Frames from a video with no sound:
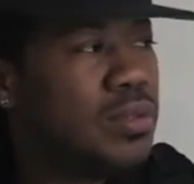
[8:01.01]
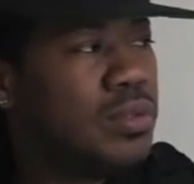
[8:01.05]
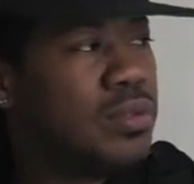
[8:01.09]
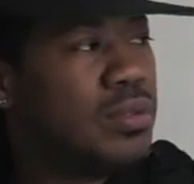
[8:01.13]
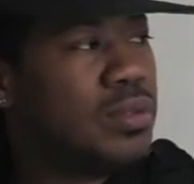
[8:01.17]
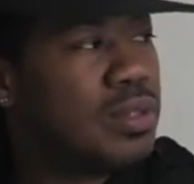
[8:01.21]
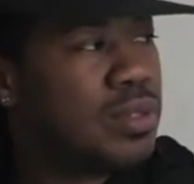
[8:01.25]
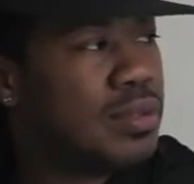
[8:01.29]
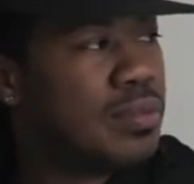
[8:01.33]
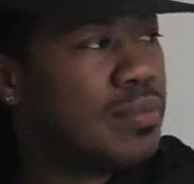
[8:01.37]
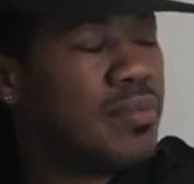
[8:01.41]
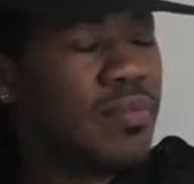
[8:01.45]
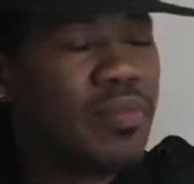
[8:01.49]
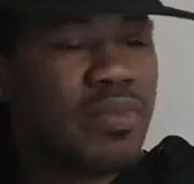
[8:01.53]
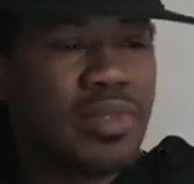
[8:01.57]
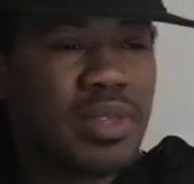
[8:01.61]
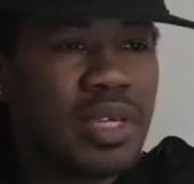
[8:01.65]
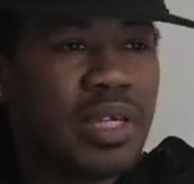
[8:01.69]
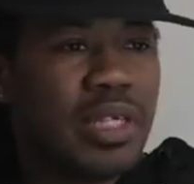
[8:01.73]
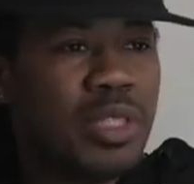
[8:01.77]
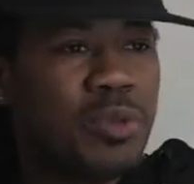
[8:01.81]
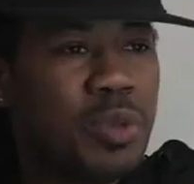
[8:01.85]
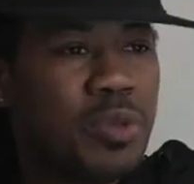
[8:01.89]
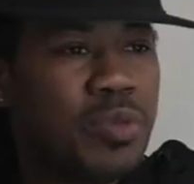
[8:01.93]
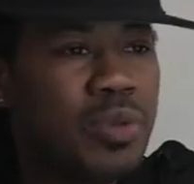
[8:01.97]

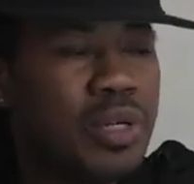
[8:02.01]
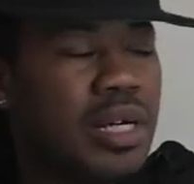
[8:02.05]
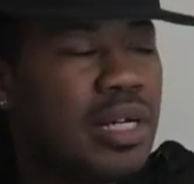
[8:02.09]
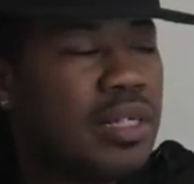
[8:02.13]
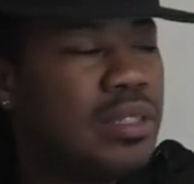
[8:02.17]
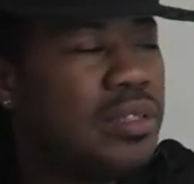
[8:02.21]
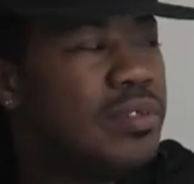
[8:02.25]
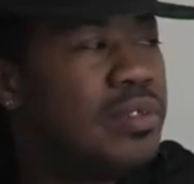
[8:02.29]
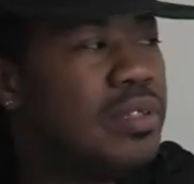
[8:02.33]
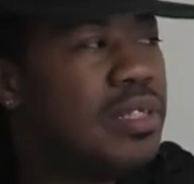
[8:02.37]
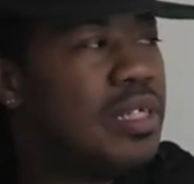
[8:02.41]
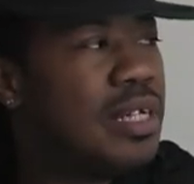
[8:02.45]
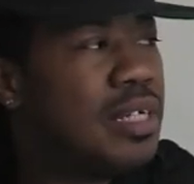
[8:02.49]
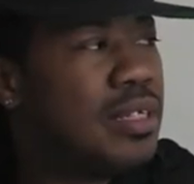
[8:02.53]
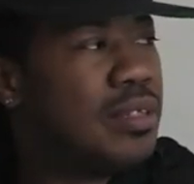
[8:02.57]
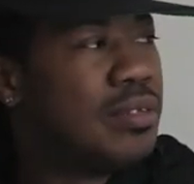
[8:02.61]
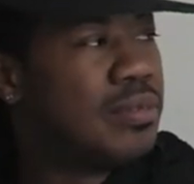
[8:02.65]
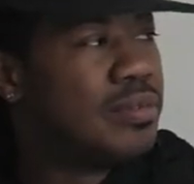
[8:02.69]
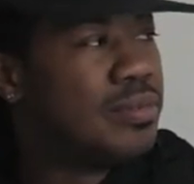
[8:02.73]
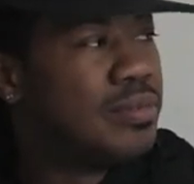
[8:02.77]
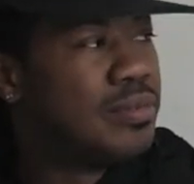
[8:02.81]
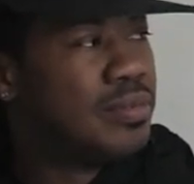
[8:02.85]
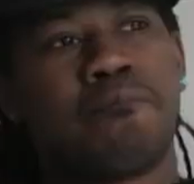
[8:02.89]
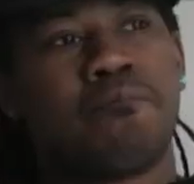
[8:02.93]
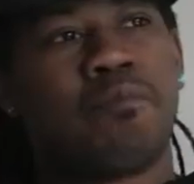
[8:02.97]
These people are not doing
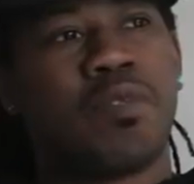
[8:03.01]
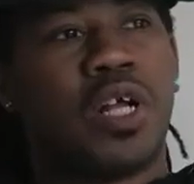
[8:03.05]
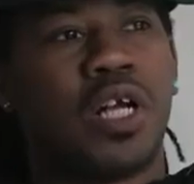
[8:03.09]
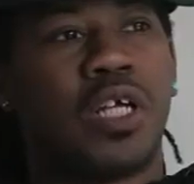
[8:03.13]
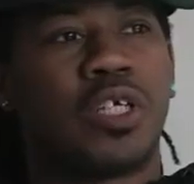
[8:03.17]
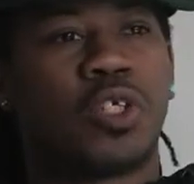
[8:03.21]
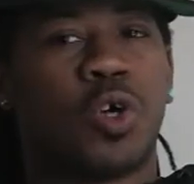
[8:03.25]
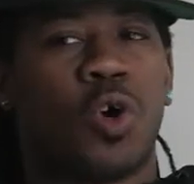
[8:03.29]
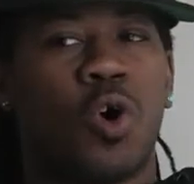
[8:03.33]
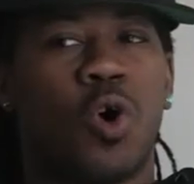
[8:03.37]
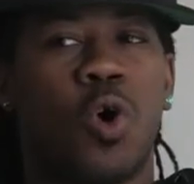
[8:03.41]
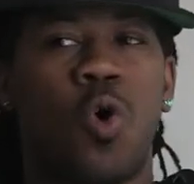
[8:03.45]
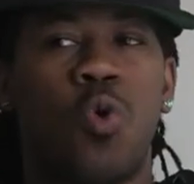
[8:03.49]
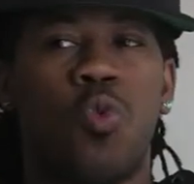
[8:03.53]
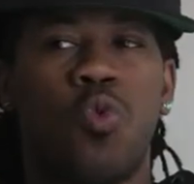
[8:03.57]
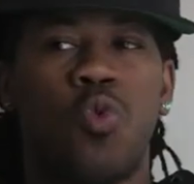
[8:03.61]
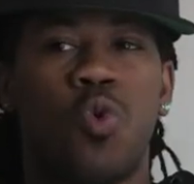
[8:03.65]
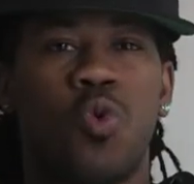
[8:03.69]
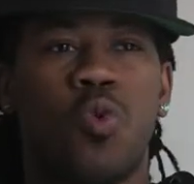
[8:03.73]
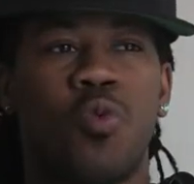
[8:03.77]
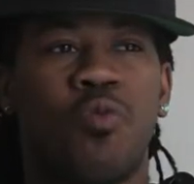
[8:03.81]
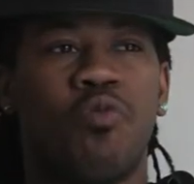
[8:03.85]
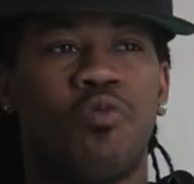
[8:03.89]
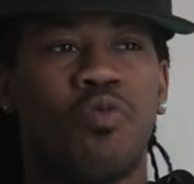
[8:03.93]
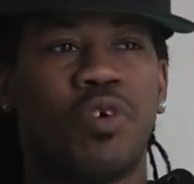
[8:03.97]
that. It's a whole
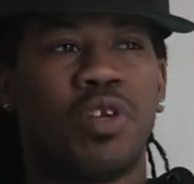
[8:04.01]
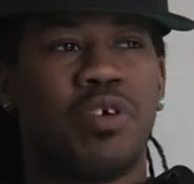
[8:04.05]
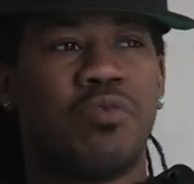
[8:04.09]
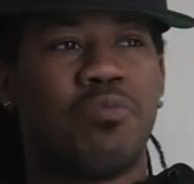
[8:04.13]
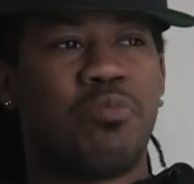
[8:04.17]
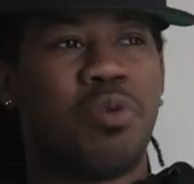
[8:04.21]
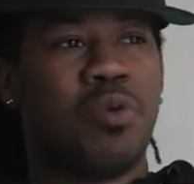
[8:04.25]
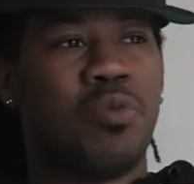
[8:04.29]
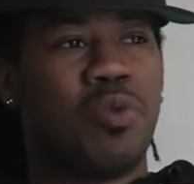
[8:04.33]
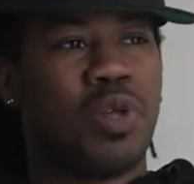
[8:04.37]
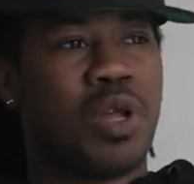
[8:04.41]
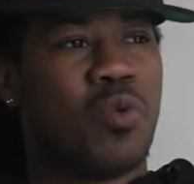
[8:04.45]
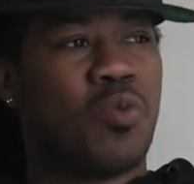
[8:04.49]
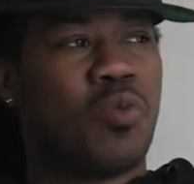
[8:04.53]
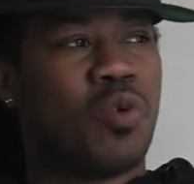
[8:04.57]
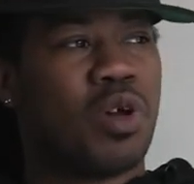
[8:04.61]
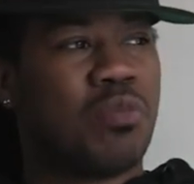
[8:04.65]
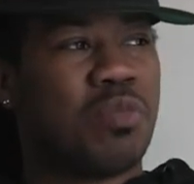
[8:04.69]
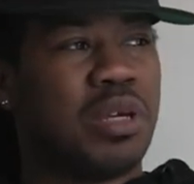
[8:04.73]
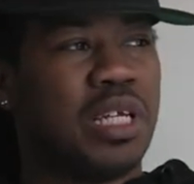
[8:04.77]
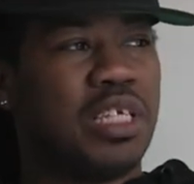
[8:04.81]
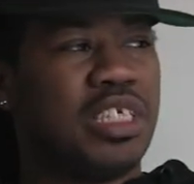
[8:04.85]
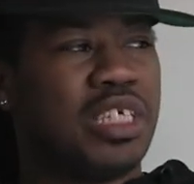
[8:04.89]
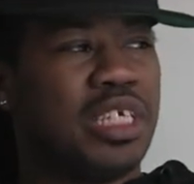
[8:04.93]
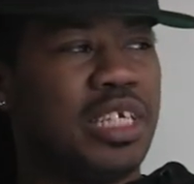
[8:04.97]
room full of people that want
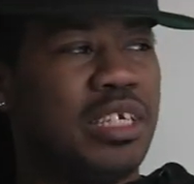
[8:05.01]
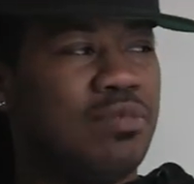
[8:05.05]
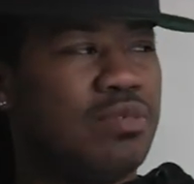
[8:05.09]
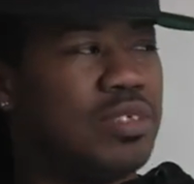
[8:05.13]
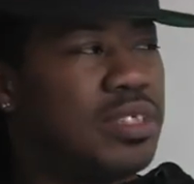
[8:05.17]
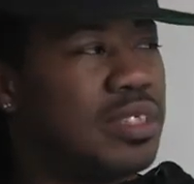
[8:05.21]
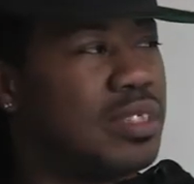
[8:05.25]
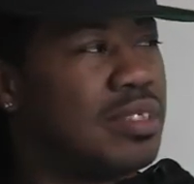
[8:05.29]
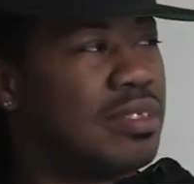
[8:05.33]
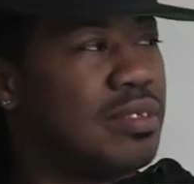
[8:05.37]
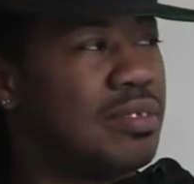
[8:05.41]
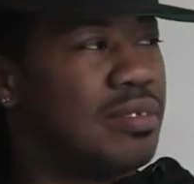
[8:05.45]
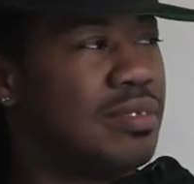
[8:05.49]
to be chiefs.